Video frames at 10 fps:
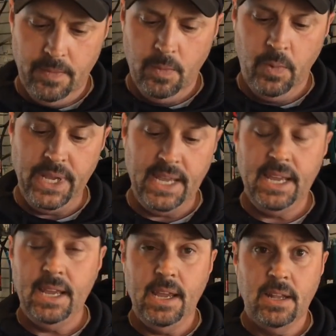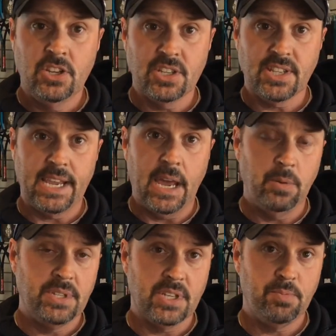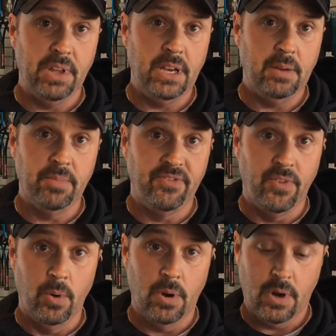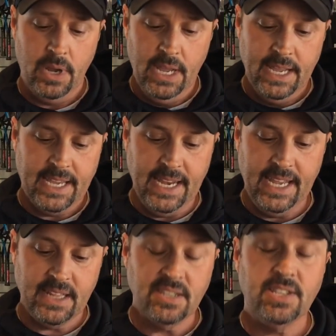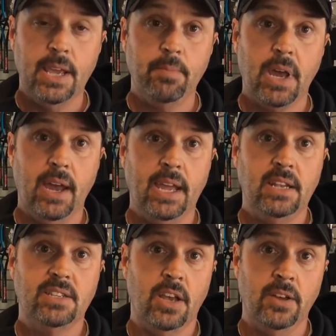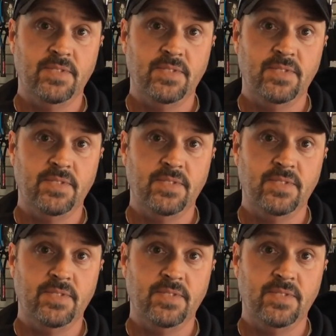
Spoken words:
we, just like I was explaining before, can hit the same kinds of